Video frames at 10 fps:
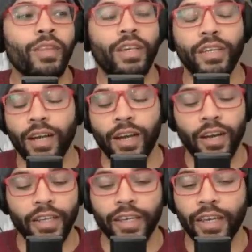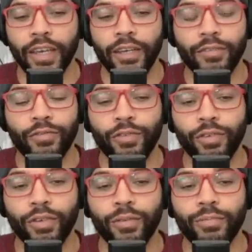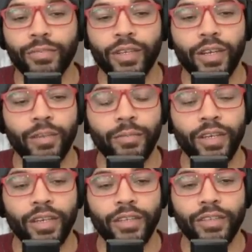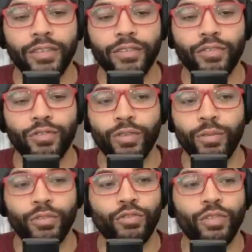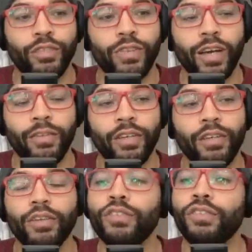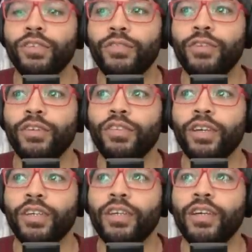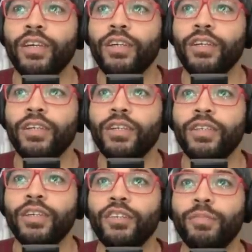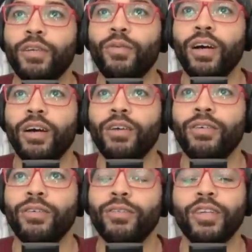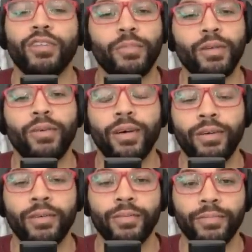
in the iron game for uh, man over twenty five years. It feels like yeah, nice. It's been a while. Yeah, it's been a while.